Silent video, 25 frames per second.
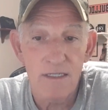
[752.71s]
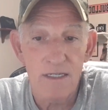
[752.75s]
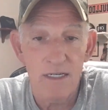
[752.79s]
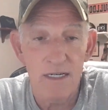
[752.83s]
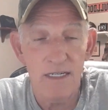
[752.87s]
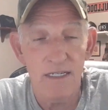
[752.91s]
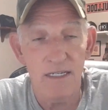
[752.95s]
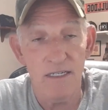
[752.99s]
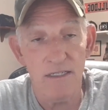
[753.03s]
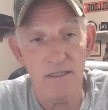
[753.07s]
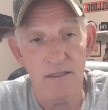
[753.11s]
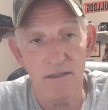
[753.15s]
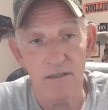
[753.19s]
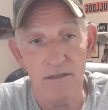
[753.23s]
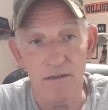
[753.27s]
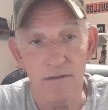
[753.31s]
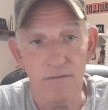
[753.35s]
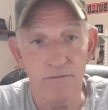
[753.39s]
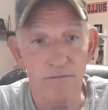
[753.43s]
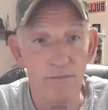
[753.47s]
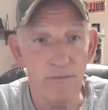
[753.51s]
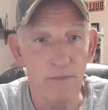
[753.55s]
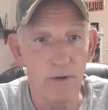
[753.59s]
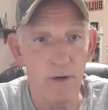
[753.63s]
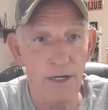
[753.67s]
is,
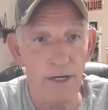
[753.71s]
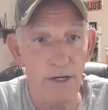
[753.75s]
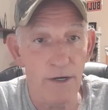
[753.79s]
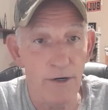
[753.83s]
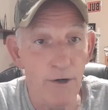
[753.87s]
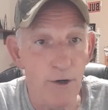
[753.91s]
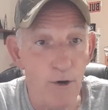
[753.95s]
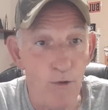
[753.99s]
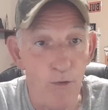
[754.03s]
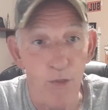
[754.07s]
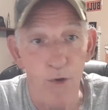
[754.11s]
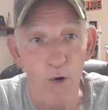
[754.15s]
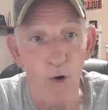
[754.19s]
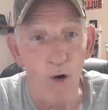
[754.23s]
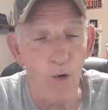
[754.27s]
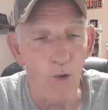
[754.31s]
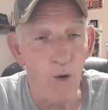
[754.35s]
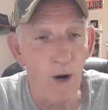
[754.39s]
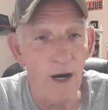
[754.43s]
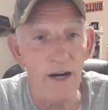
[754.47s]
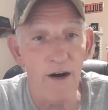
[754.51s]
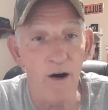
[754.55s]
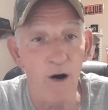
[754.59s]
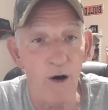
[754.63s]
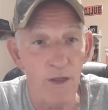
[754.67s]
what are you going to do? Throw
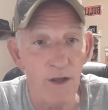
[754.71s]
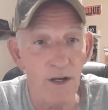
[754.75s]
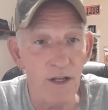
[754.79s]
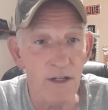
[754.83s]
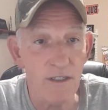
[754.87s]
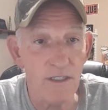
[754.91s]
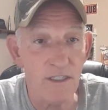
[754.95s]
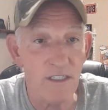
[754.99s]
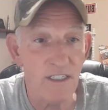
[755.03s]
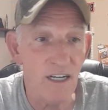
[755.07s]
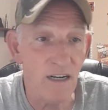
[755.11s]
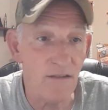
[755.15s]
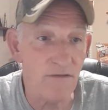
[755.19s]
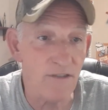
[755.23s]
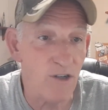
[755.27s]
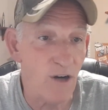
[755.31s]
away all the other stuff?